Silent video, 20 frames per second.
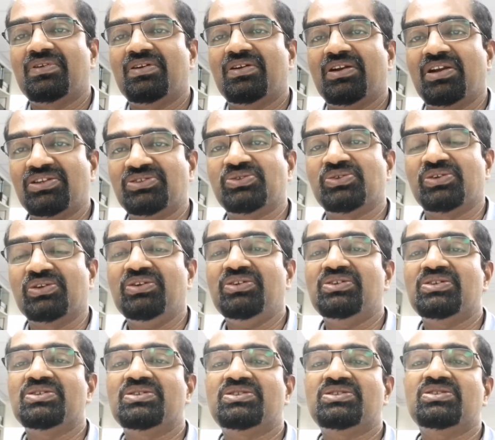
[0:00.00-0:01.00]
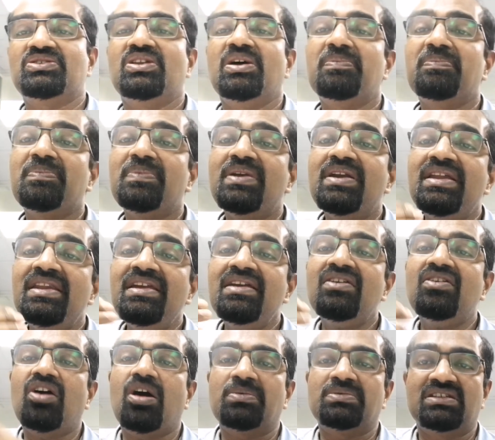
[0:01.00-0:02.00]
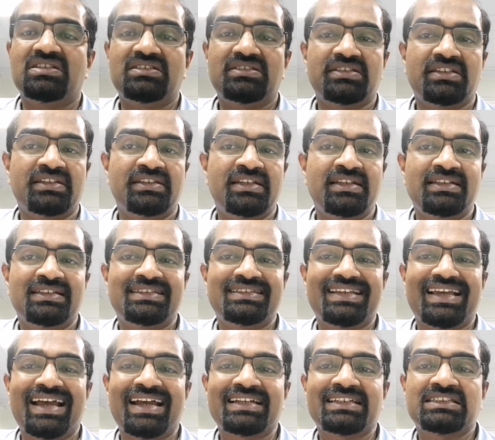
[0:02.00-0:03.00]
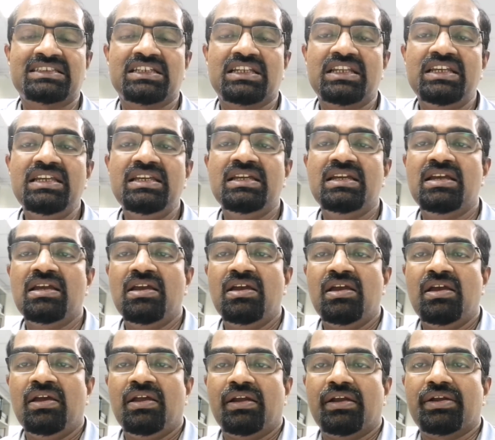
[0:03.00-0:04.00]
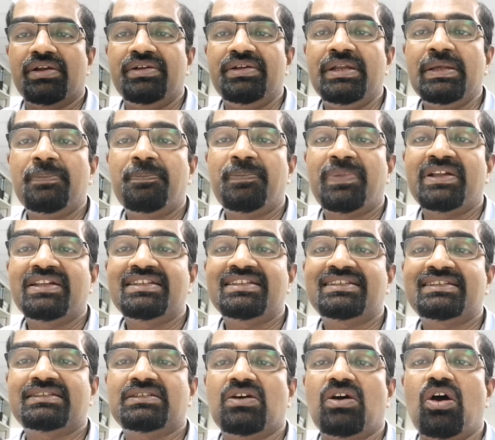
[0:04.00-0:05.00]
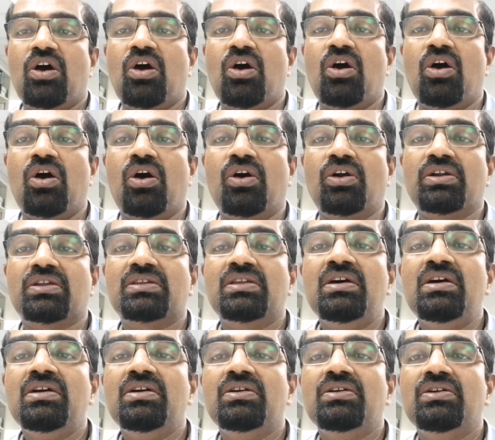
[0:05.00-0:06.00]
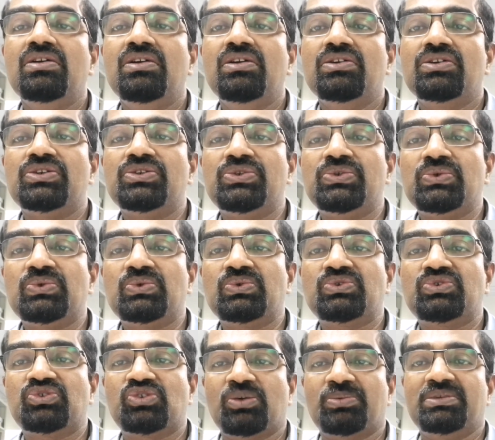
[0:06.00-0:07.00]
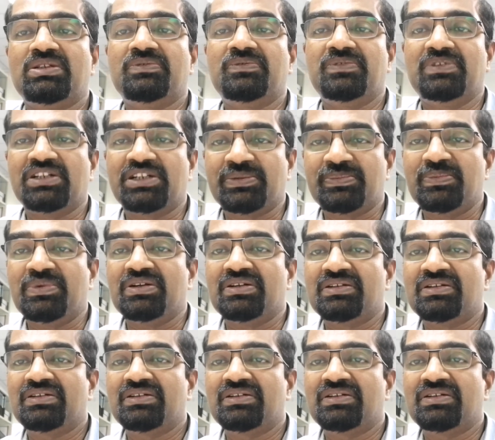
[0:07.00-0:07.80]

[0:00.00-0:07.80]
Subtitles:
Understood? No? It's the meaning of the sentence actually depends on the use of the verb.